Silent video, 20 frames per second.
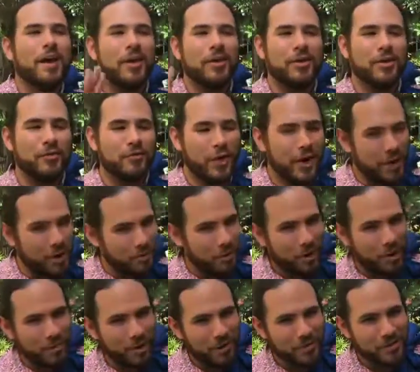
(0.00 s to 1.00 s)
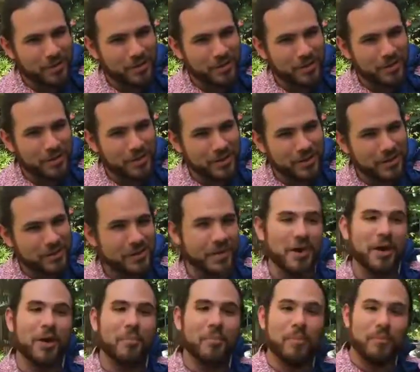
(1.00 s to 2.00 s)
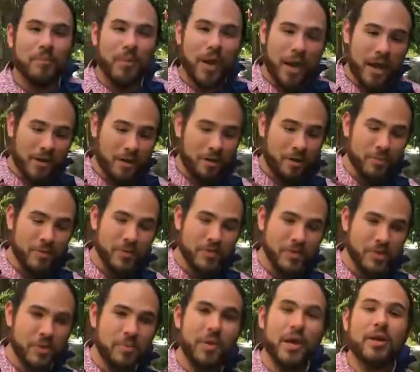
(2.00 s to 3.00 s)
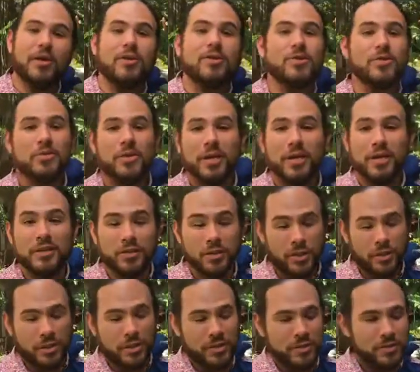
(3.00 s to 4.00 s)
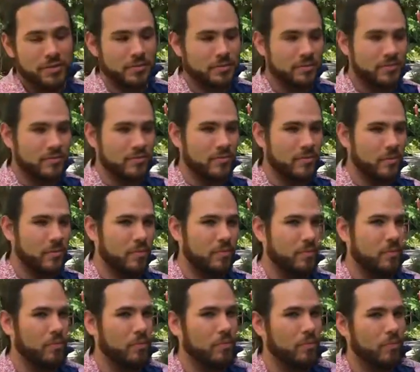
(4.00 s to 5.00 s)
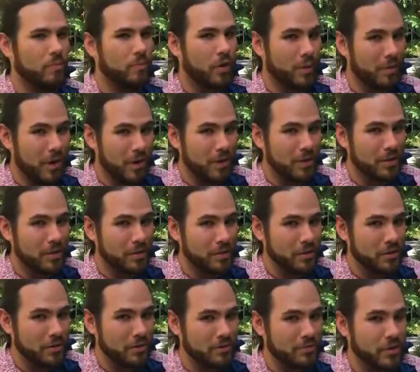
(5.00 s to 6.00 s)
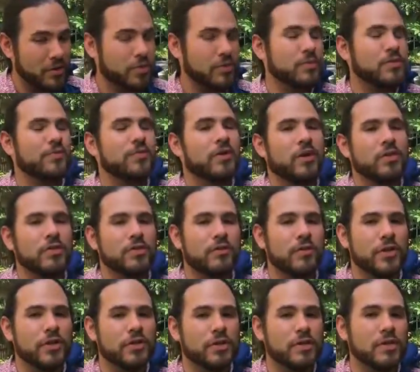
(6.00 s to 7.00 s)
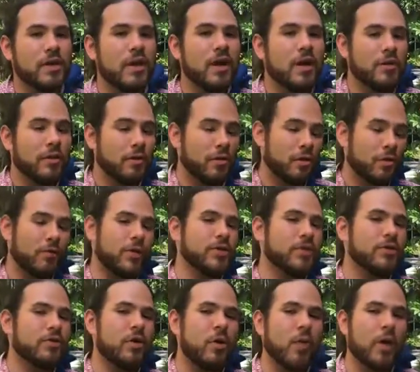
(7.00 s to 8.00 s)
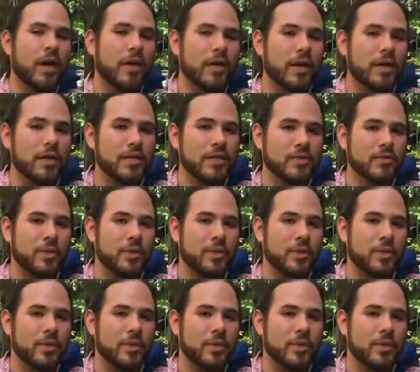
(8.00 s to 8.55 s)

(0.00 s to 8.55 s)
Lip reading: you can find out more about those kind of things at our museum and also in Journeys. Primarily though, in terms of conservation, the Northwestern Hawaiian Islands